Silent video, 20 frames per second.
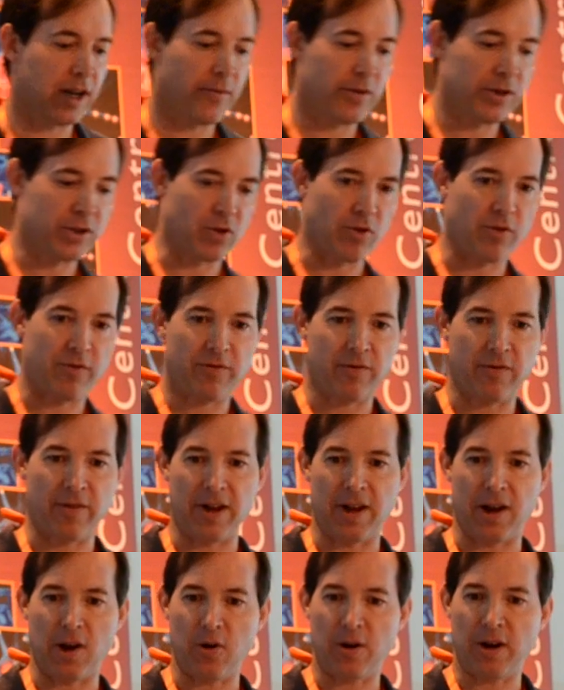leverage off
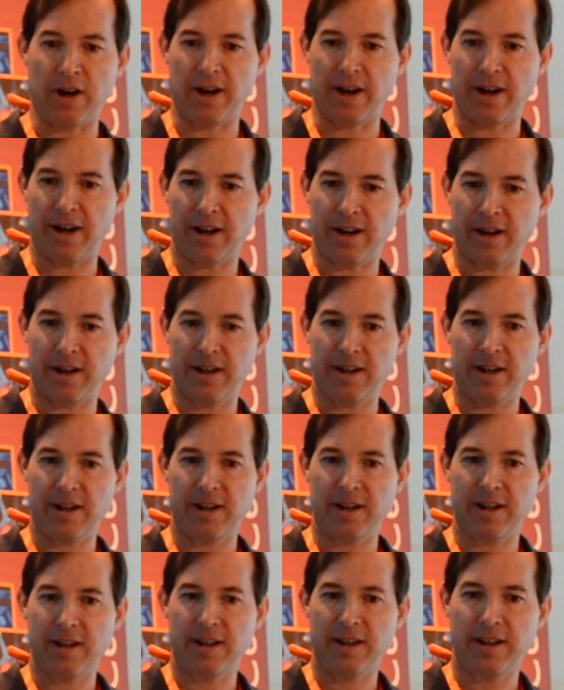locally.
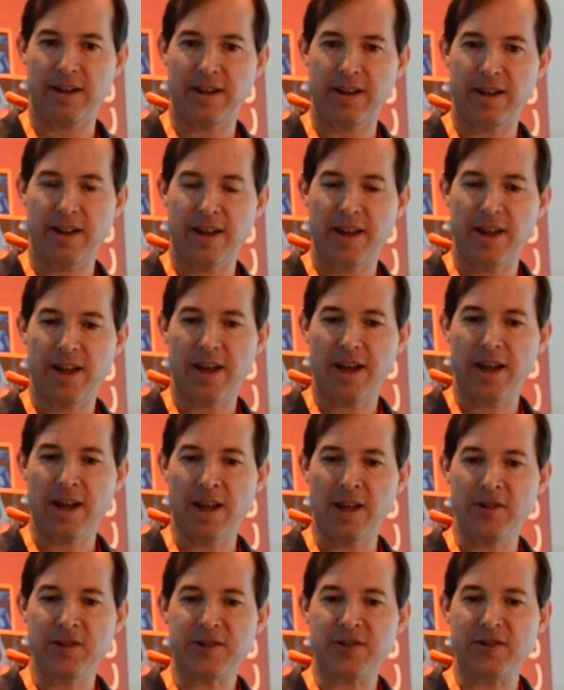
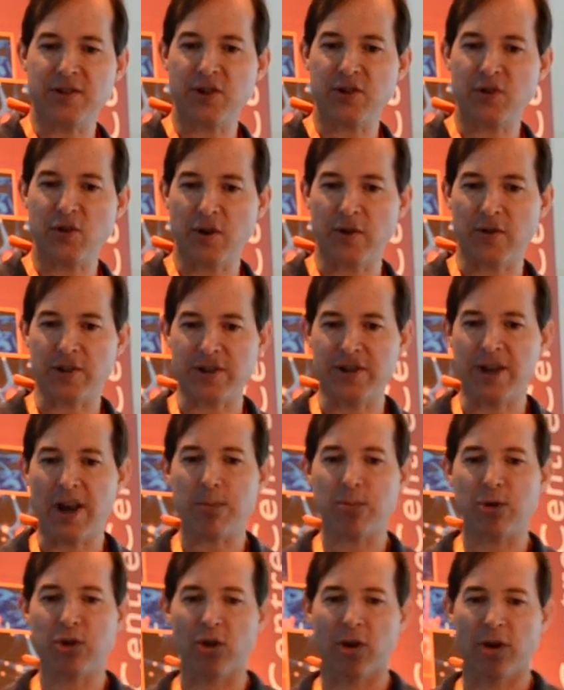And this is a sort of a
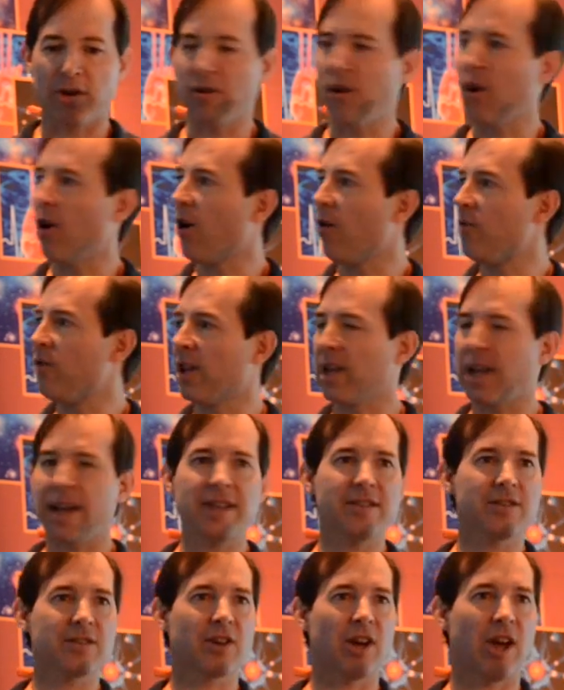snapshot of the
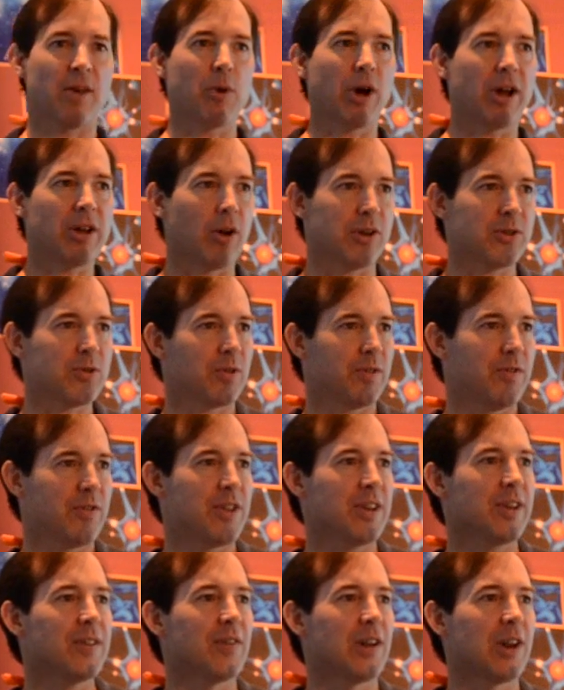landscape. I sort of
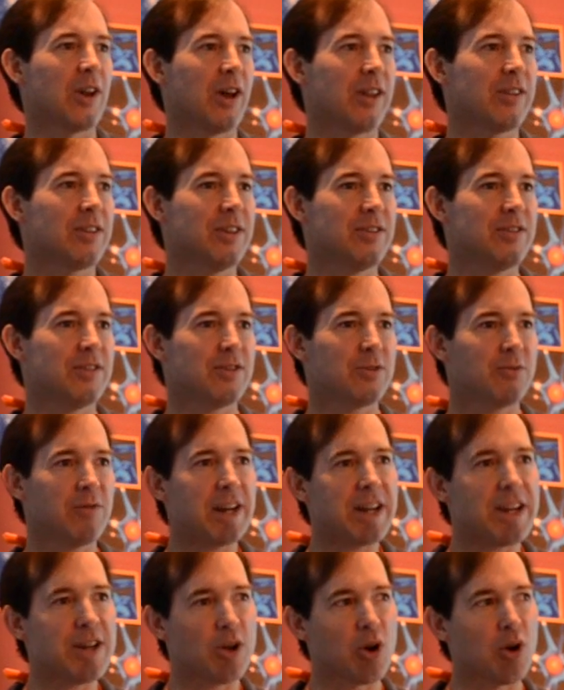think of it like this. It's
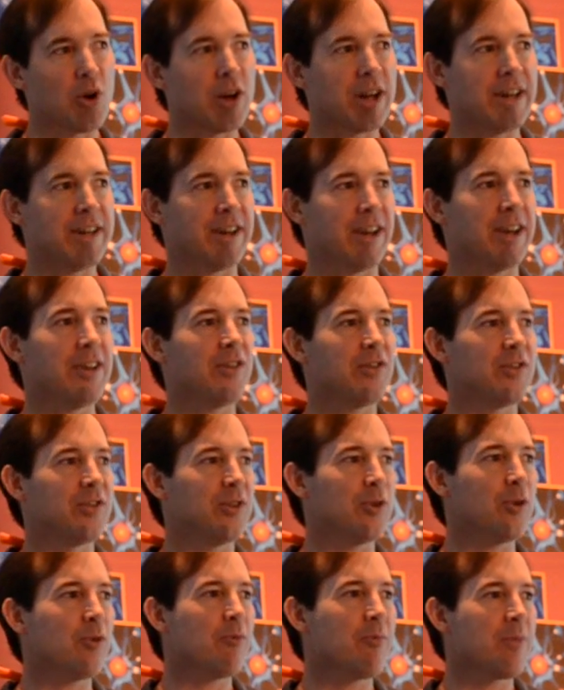really early days
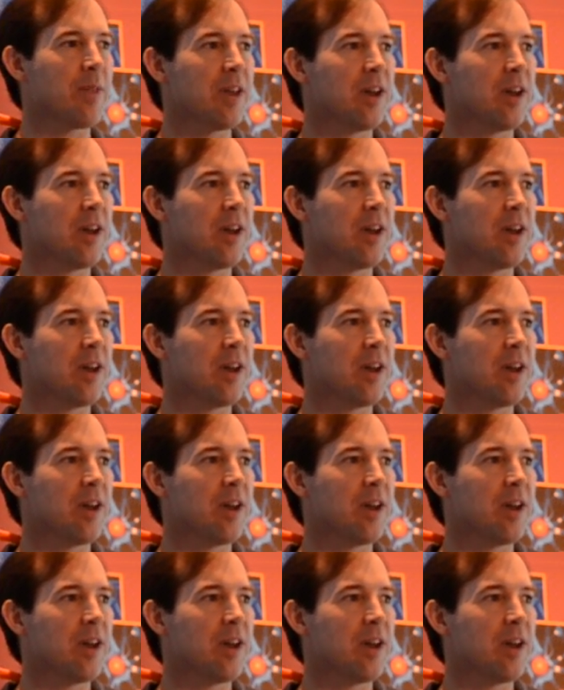still.